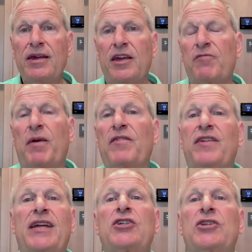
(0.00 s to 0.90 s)
If by
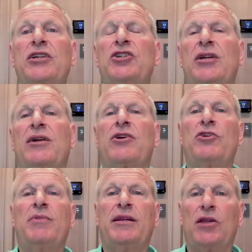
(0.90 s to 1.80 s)
financial engineering
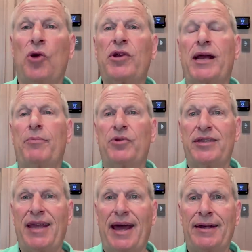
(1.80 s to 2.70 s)
you mean loading up
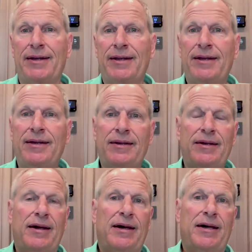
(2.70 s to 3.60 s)
with debt,
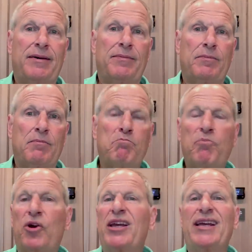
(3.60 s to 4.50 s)
uh,
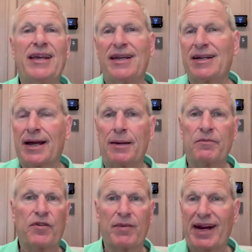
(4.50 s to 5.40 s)
booking income
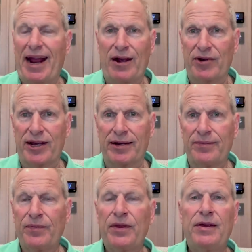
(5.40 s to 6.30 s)
from
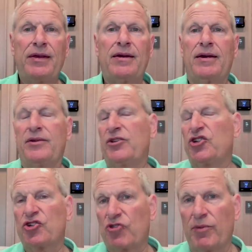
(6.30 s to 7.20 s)
accounting, uh, the
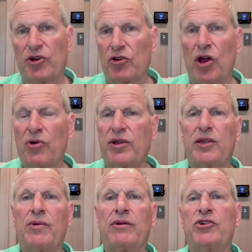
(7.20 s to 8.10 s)
distributor loading
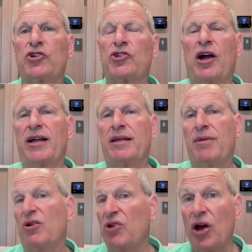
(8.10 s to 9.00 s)
that we were just talking
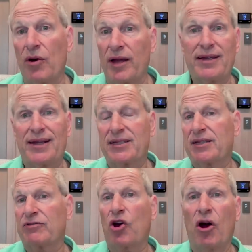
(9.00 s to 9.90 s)
about. No, I think that
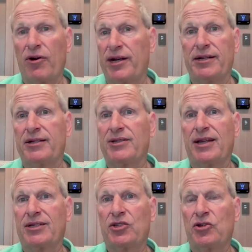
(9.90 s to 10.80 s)
stuff's horrid because
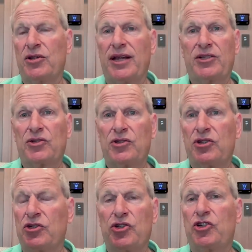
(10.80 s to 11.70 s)
that's that's
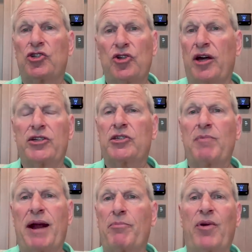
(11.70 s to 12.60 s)
just not a
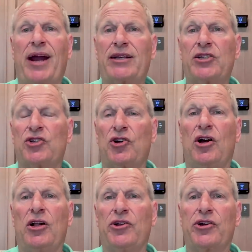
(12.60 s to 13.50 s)
smart practice at all.